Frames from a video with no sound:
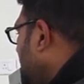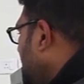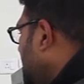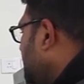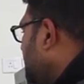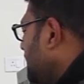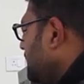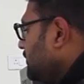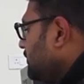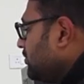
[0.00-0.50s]

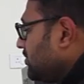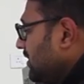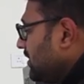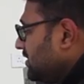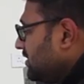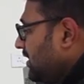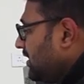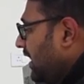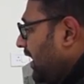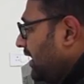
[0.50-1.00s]
And when you
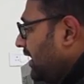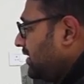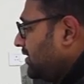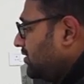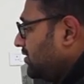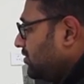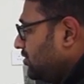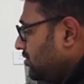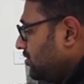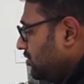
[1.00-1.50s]
run the
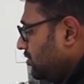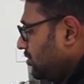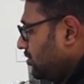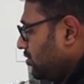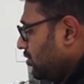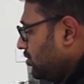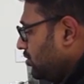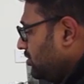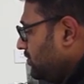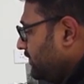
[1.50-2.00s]
Arduino
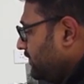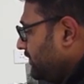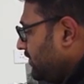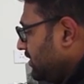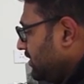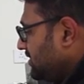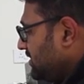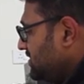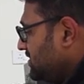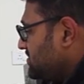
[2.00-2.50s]
code
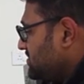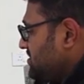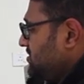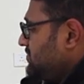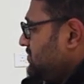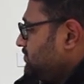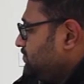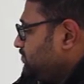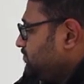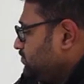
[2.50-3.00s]
for
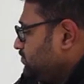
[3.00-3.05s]
this,